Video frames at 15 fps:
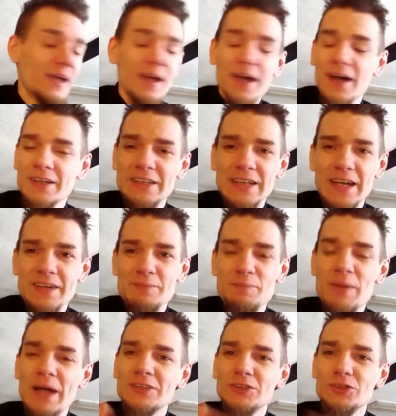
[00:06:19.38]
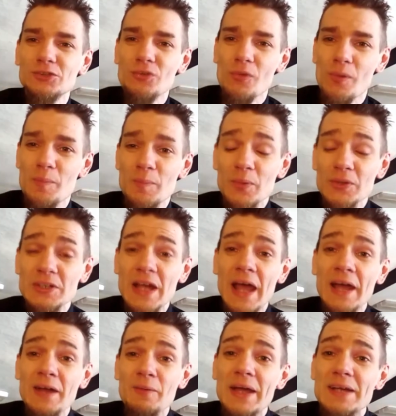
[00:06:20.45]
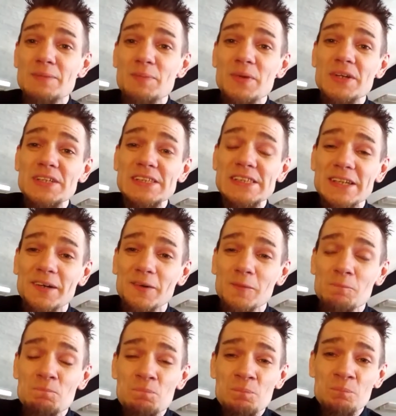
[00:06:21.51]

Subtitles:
Okay, back to the drawing board. Anyway, but still,